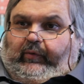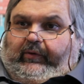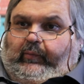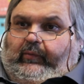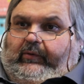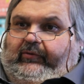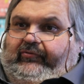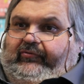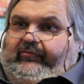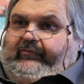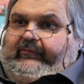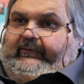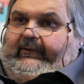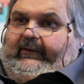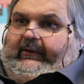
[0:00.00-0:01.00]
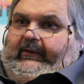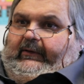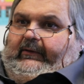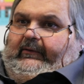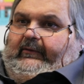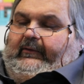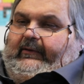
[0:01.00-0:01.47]
what it was
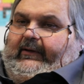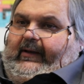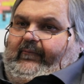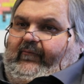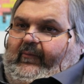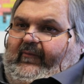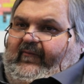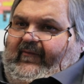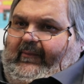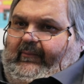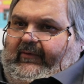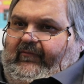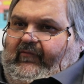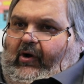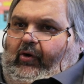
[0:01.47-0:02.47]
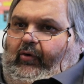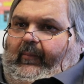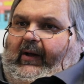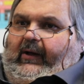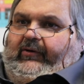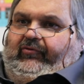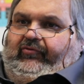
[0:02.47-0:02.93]
came from a family of coal
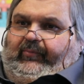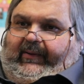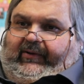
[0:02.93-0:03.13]
miners,